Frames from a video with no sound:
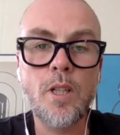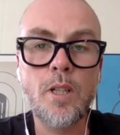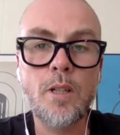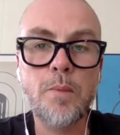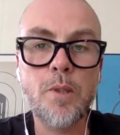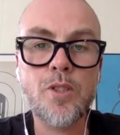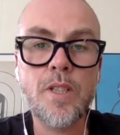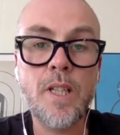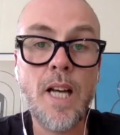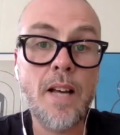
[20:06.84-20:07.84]
But
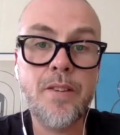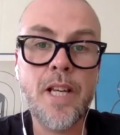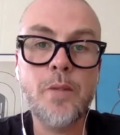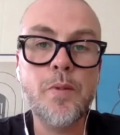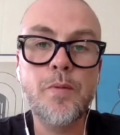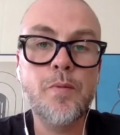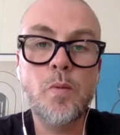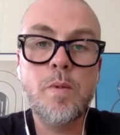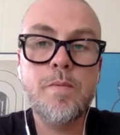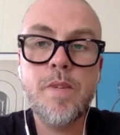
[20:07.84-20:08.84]
I think
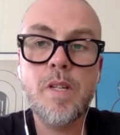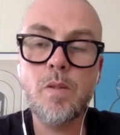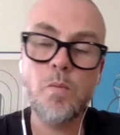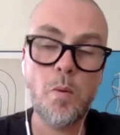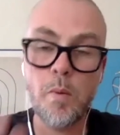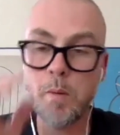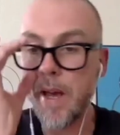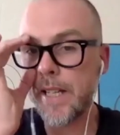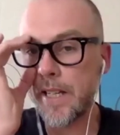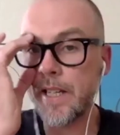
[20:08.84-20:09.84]
we will be
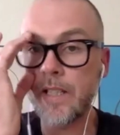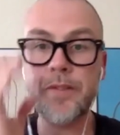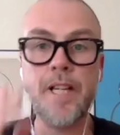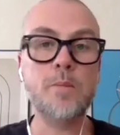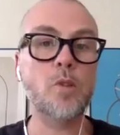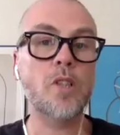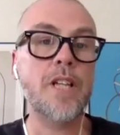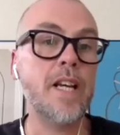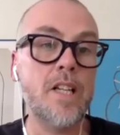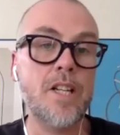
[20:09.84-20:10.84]
making it available in
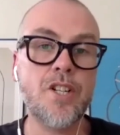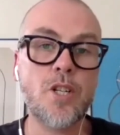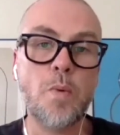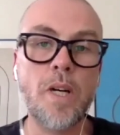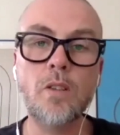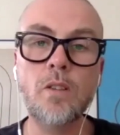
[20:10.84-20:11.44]
English as well.